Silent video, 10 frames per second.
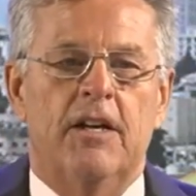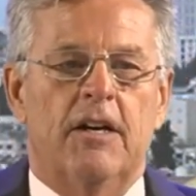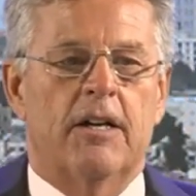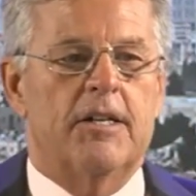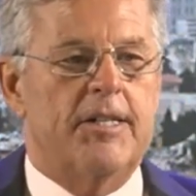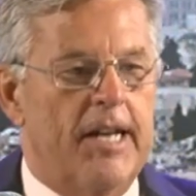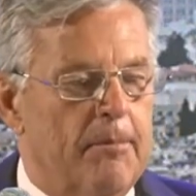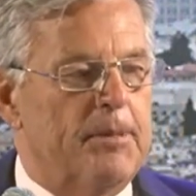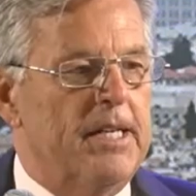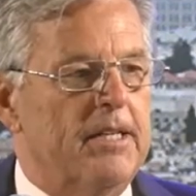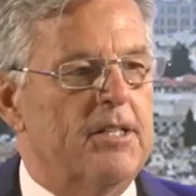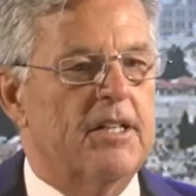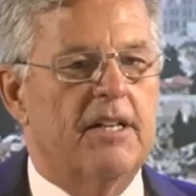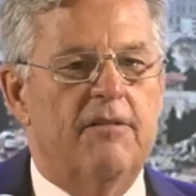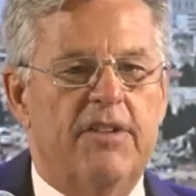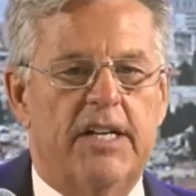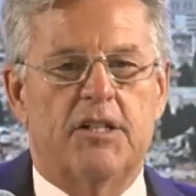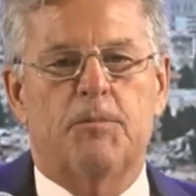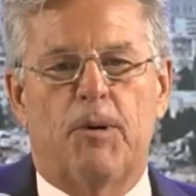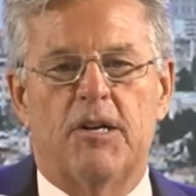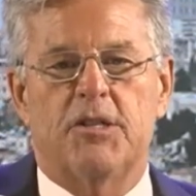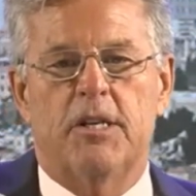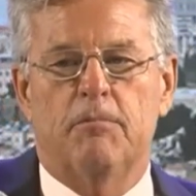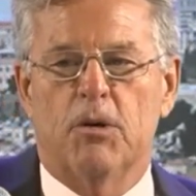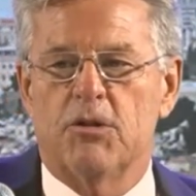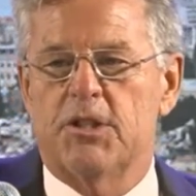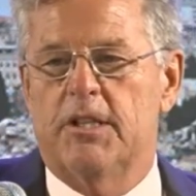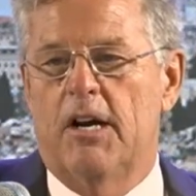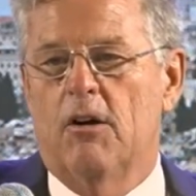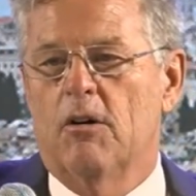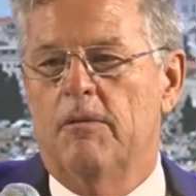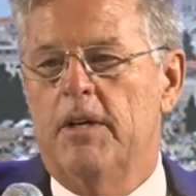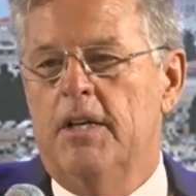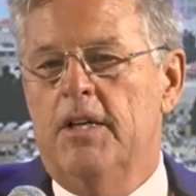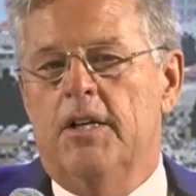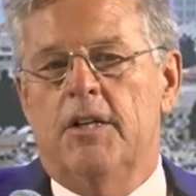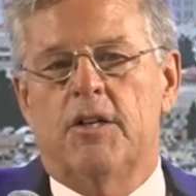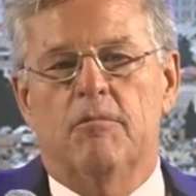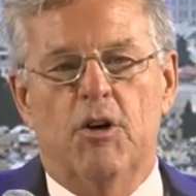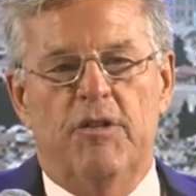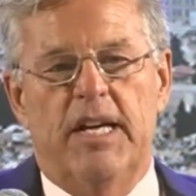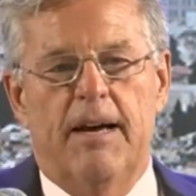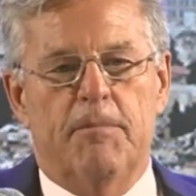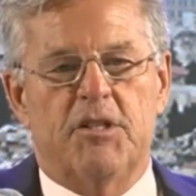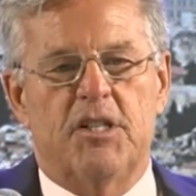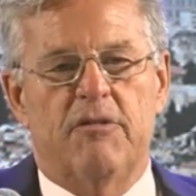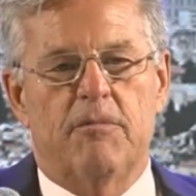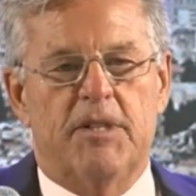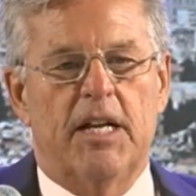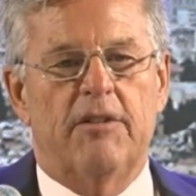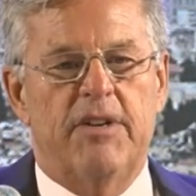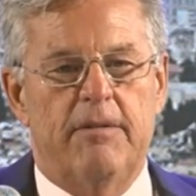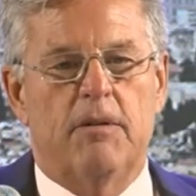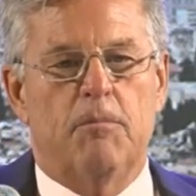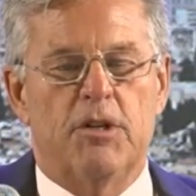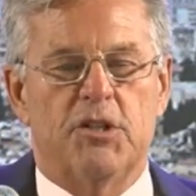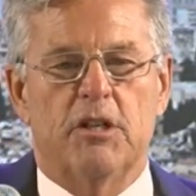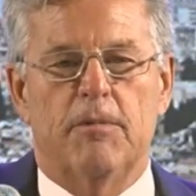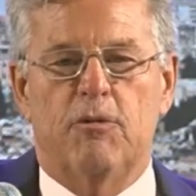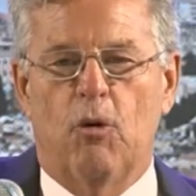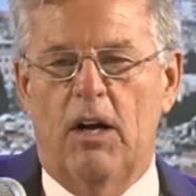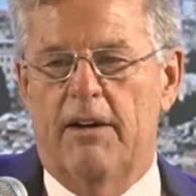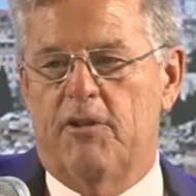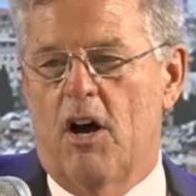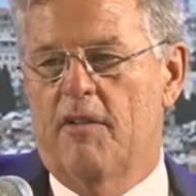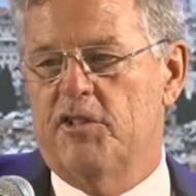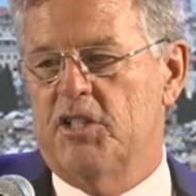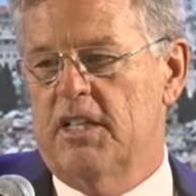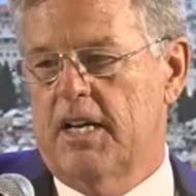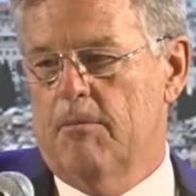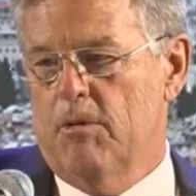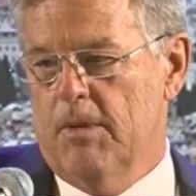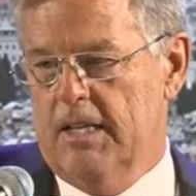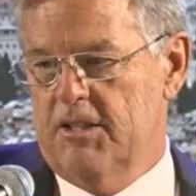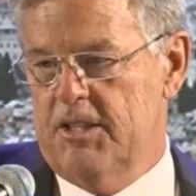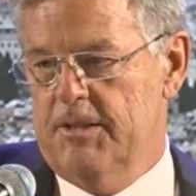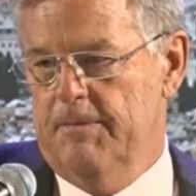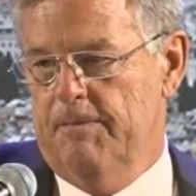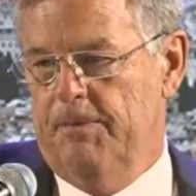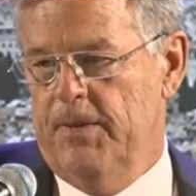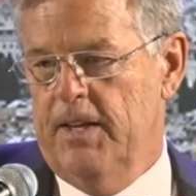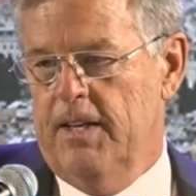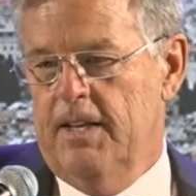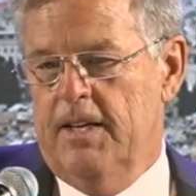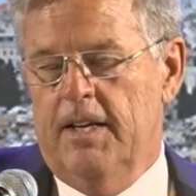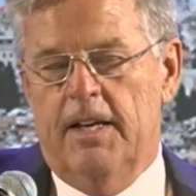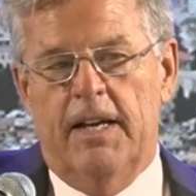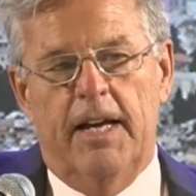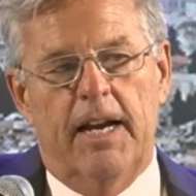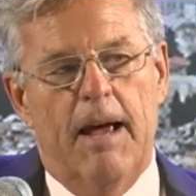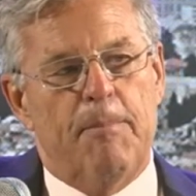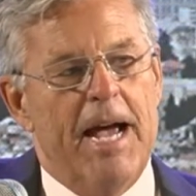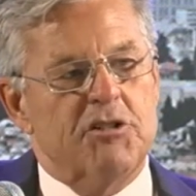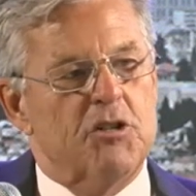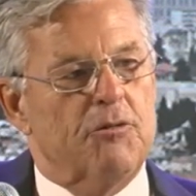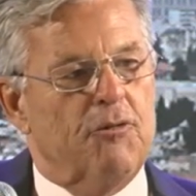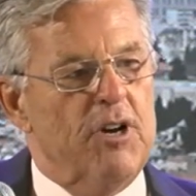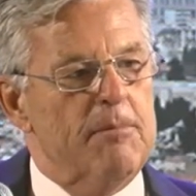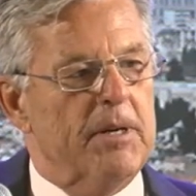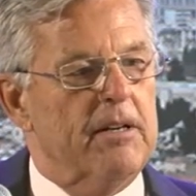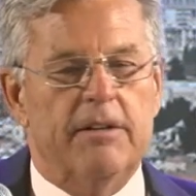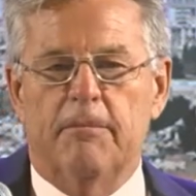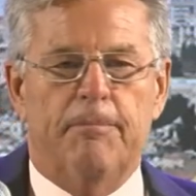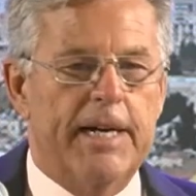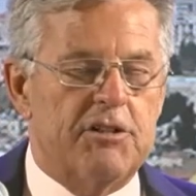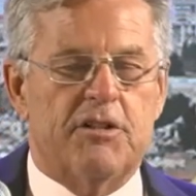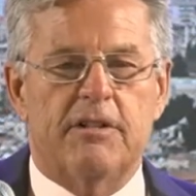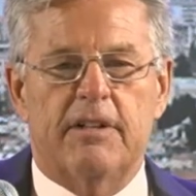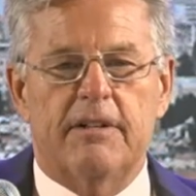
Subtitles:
on attempting to convince President Bolsonaro to move the embassy from Tel Aviv to Brazil before he left office in a couple months. And Ambassador Friedman, the best